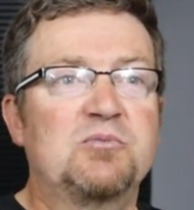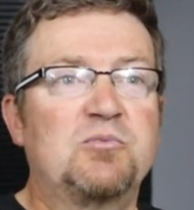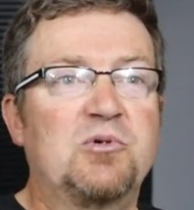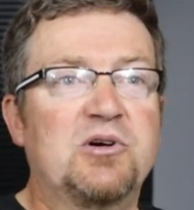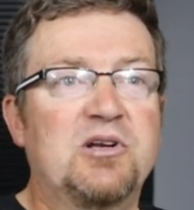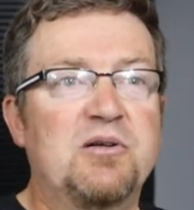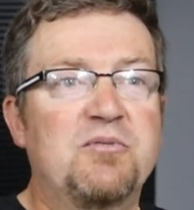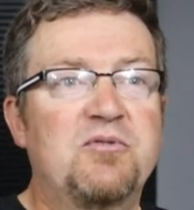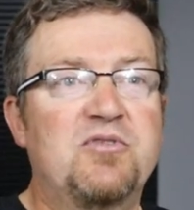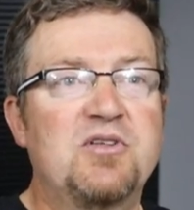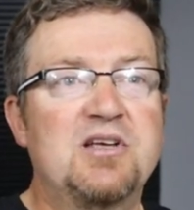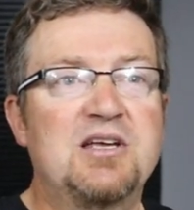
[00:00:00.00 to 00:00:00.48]

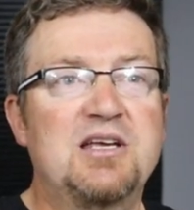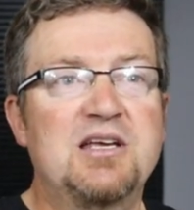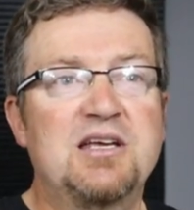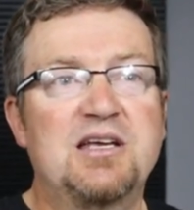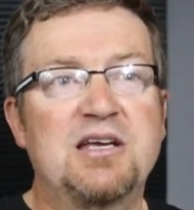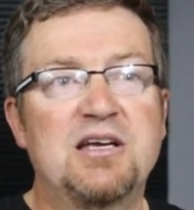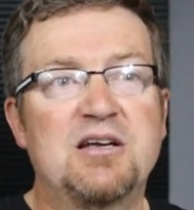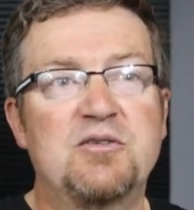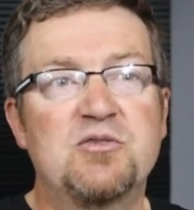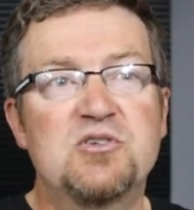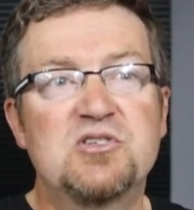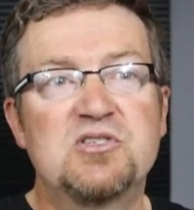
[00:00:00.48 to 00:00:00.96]
what I'm thinking
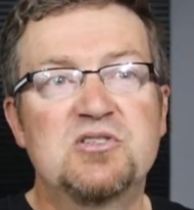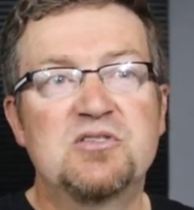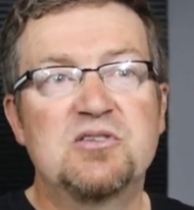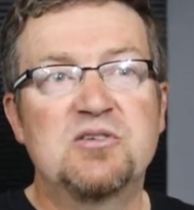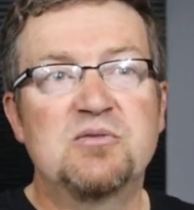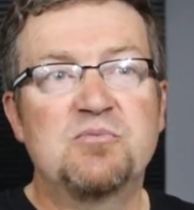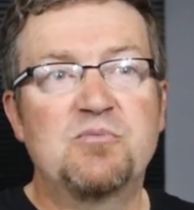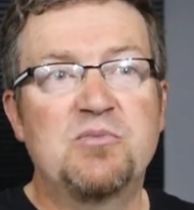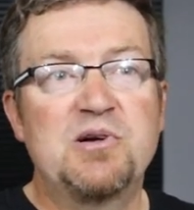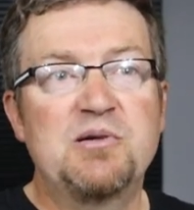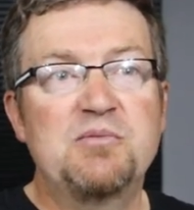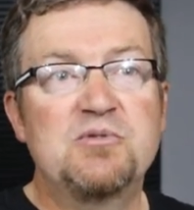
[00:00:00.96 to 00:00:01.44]
here is
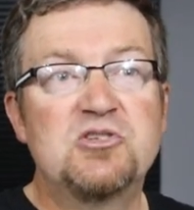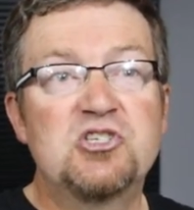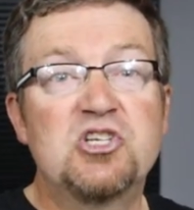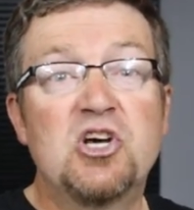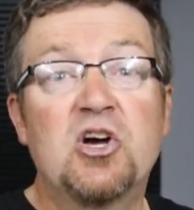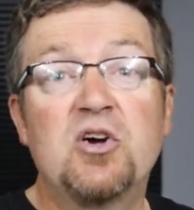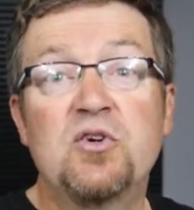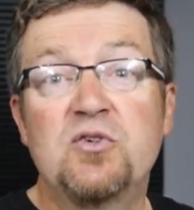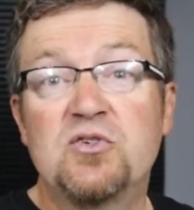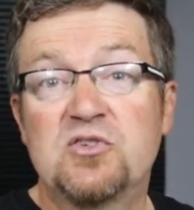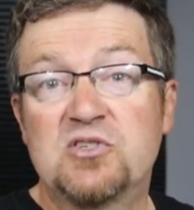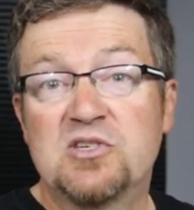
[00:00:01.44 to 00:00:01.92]
that when
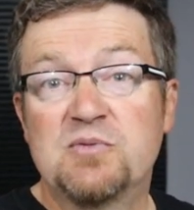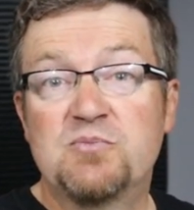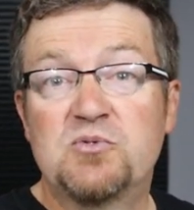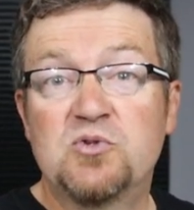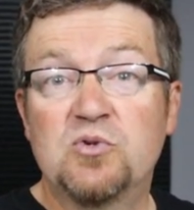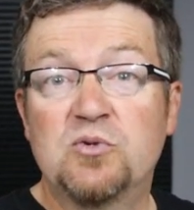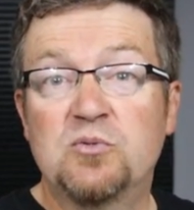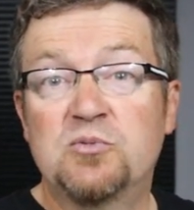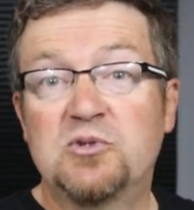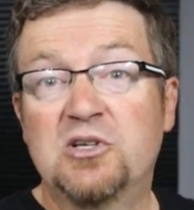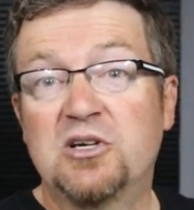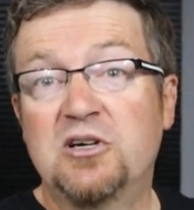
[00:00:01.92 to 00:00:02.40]
Toast
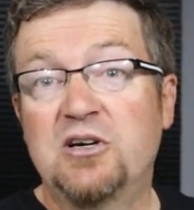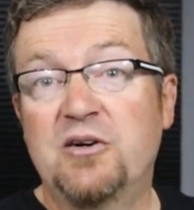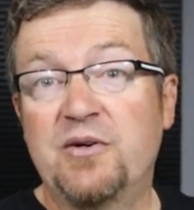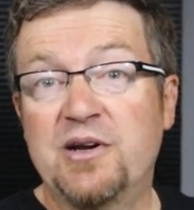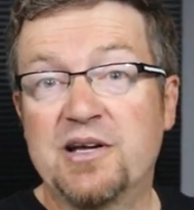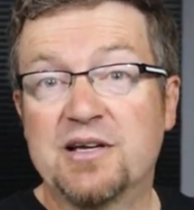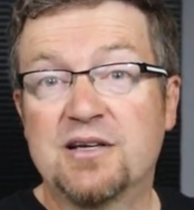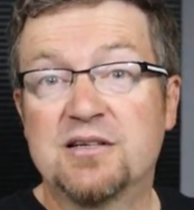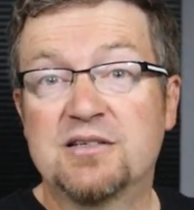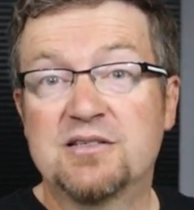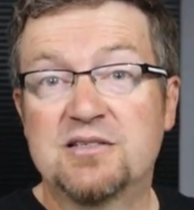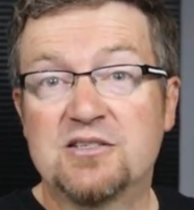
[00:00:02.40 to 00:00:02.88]
absorbed her
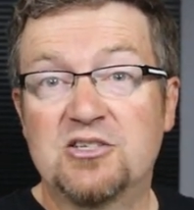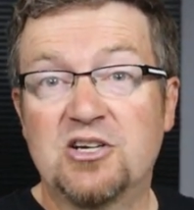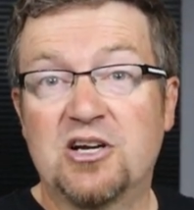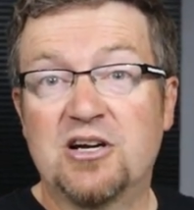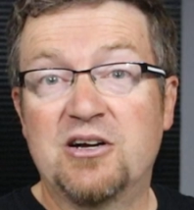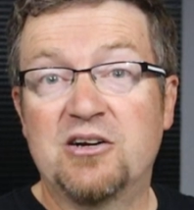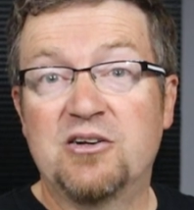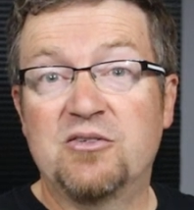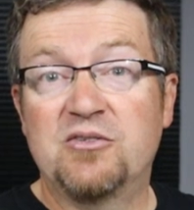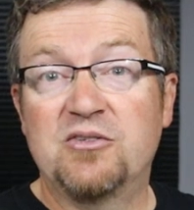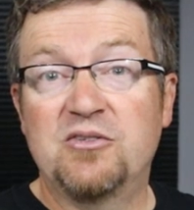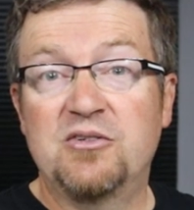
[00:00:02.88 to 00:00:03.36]
eggs,
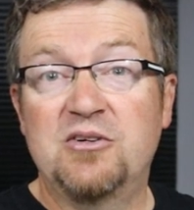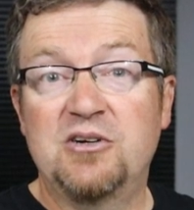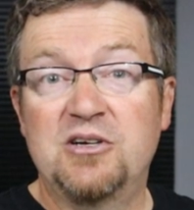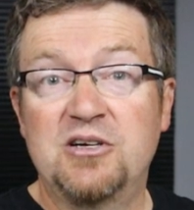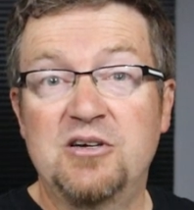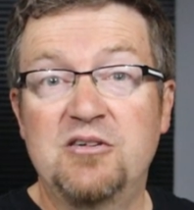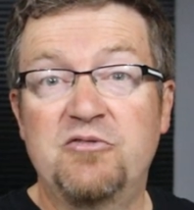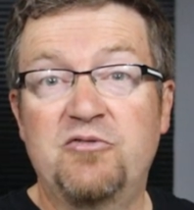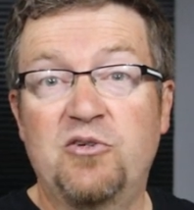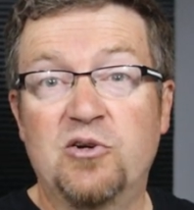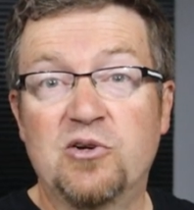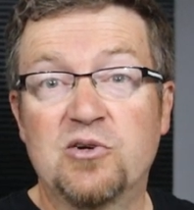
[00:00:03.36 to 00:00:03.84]
Jared, on
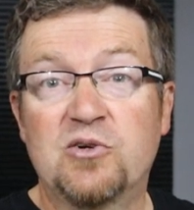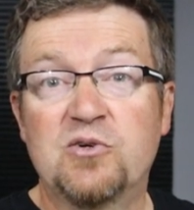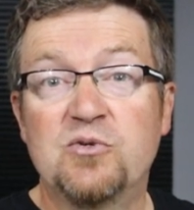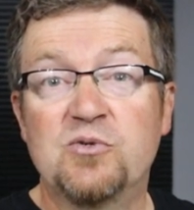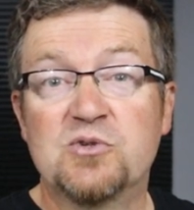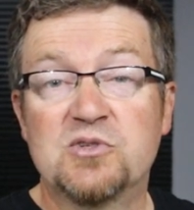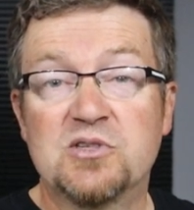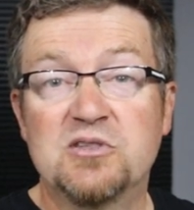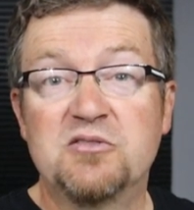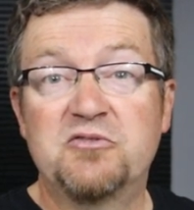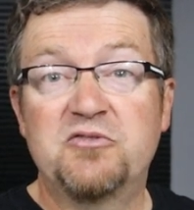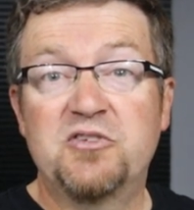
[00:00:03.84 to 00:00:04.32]
her
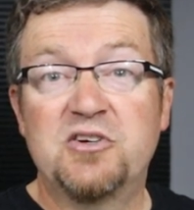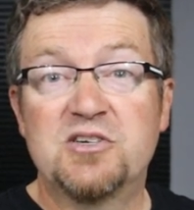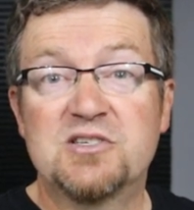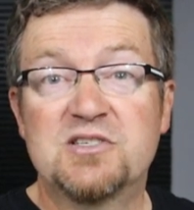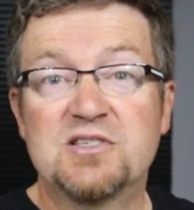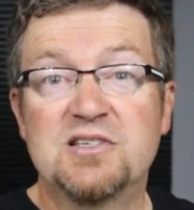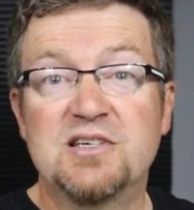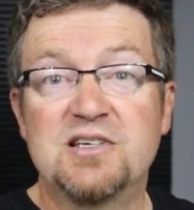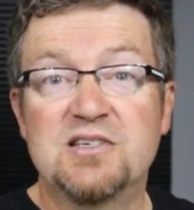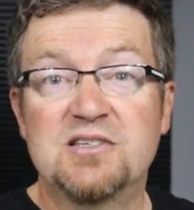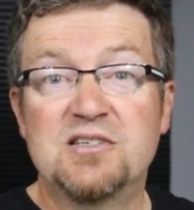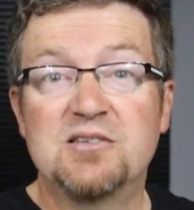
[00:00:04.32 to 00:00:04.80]
follicles on the
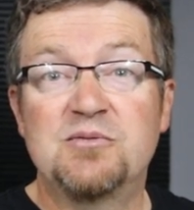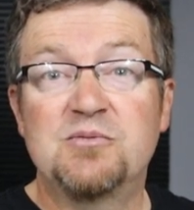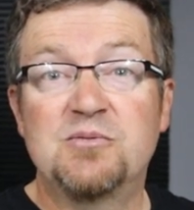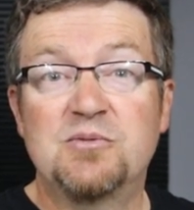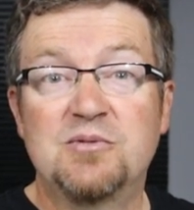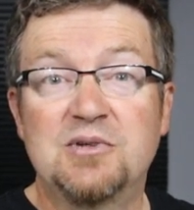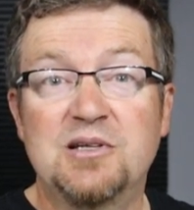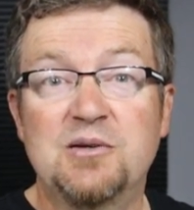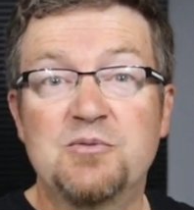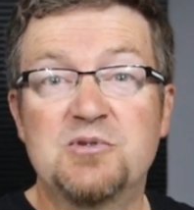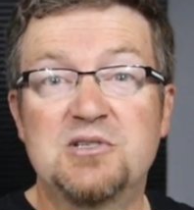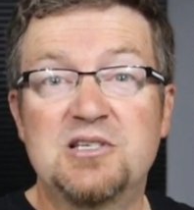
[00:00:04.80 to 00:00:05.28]
first season,
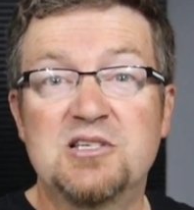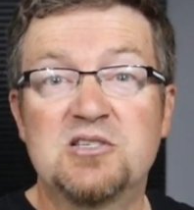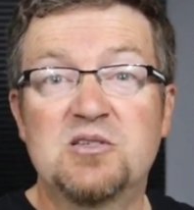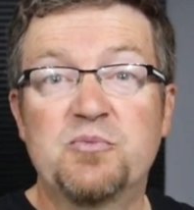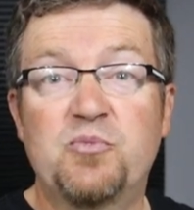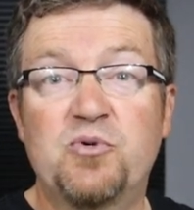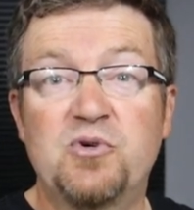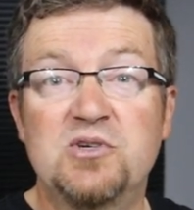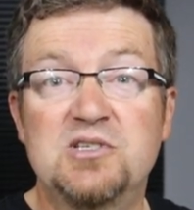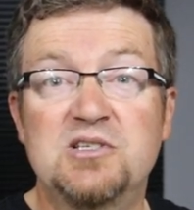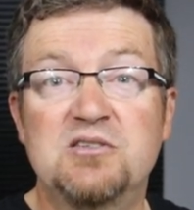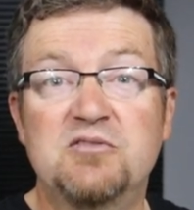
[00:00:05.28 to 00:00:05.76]
it was
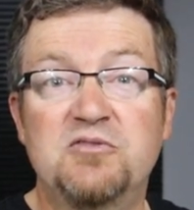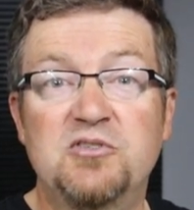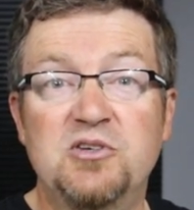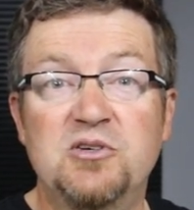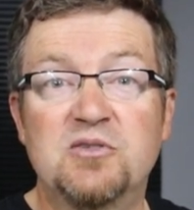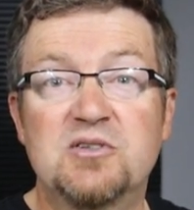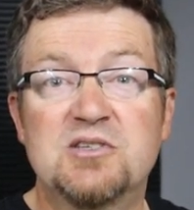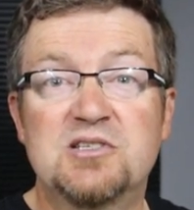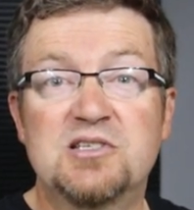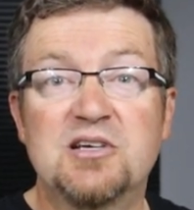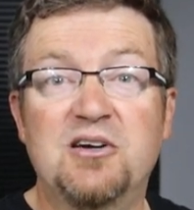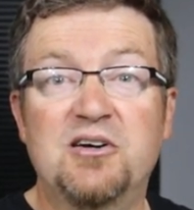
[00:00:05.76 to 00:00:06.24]
disappointing for
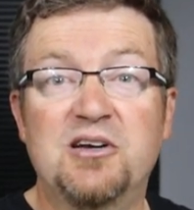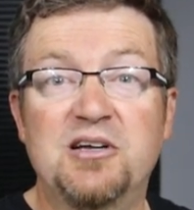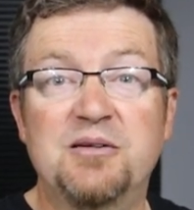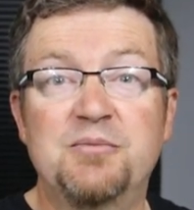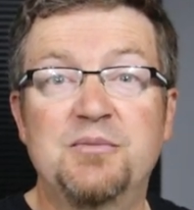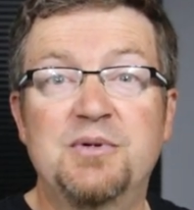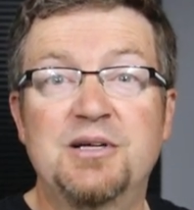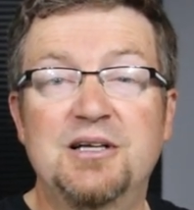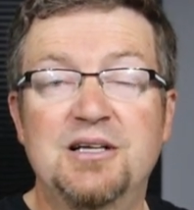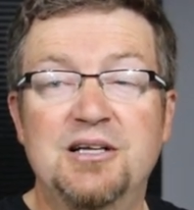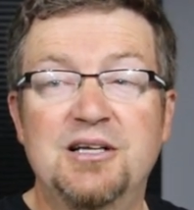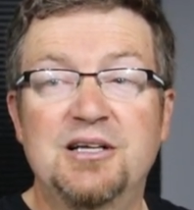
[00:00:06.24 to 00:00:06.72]
you at the
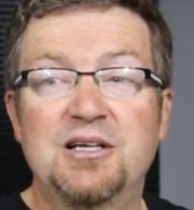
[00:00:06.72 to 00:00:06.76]
time.